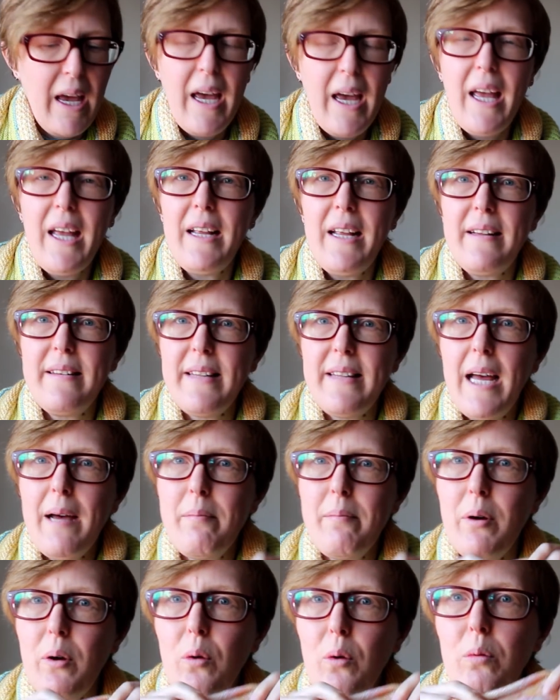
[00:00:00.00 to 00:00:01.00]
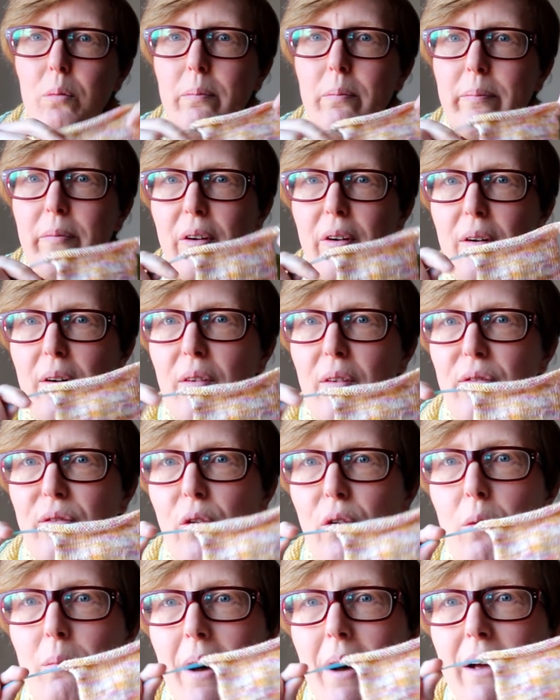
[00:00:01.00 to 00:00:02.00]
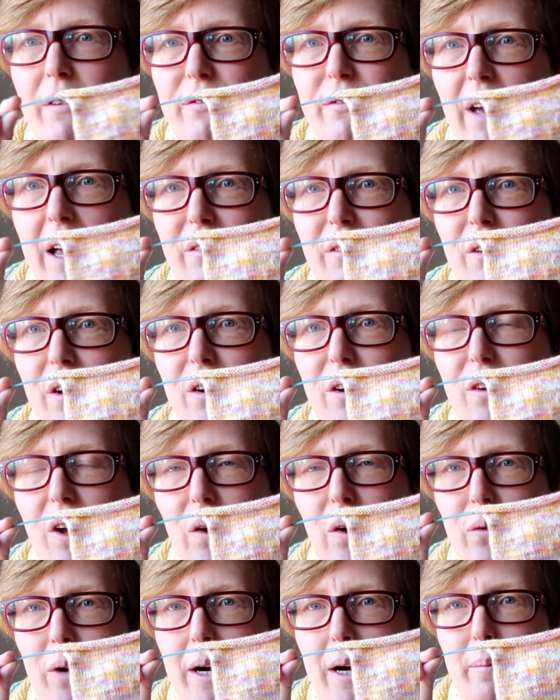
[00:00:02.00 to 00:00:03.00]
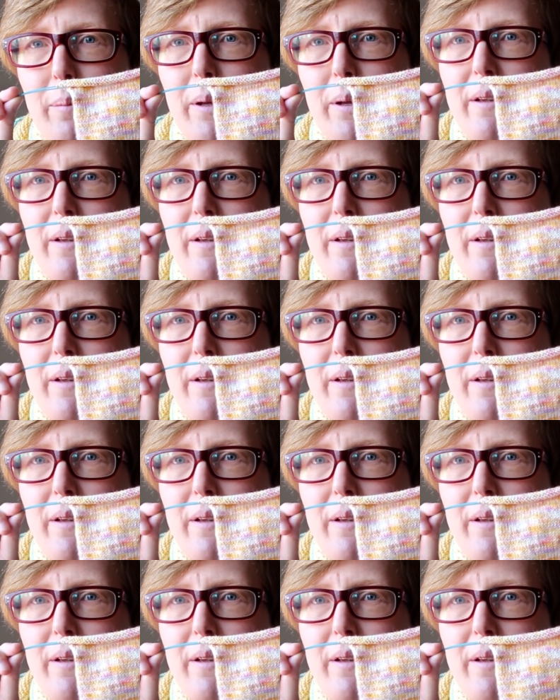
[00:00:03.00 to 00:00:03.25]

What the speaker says: a sample for my favourite toe-up